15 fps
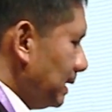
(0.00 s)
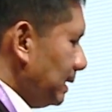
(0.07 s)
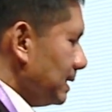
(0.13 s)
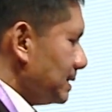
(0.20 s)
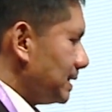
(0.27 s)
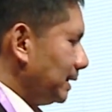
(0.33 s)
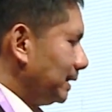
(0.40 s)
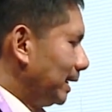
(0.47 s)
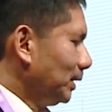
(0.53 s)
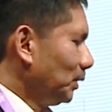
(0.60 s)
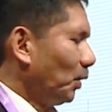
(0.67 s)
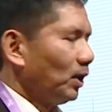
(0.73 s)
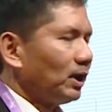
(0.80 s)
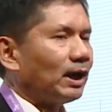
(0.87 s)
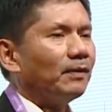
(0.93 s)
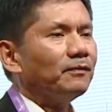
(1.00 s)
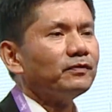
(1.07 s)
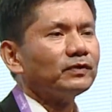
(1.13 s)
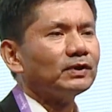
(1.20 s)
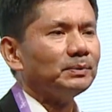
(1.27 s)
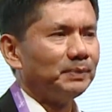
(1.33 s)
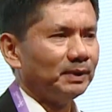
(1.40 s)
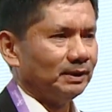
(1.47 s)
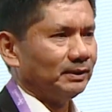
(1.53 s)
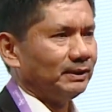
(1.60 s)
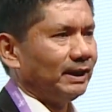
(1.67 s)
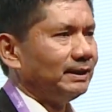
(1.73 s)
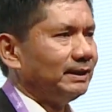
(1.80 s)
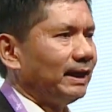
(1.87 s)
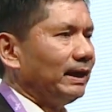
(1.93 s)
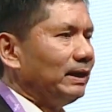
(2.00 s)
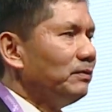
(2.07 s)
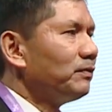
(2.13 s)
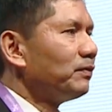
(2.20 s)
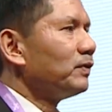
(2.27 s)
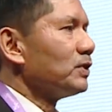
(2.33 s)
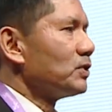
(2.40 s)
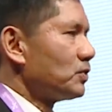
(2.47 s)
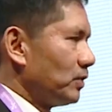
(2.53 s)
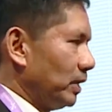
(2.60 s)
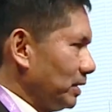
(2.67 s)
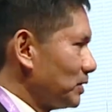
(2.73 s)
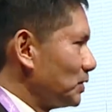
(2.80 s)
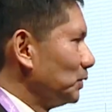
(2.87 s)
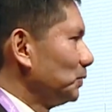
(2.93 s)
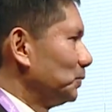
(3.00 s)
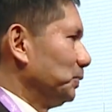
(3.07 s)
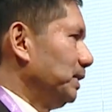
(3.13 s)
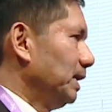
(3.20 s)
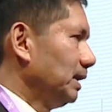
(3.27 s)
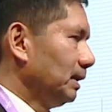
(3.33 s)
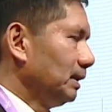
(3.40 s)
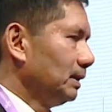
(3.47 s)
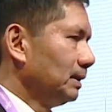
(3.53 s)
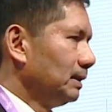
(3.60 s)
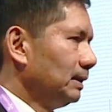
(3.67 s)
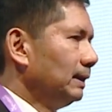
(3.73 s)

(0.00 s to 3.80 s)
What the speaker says: say they're not comfortable that their infrastructure today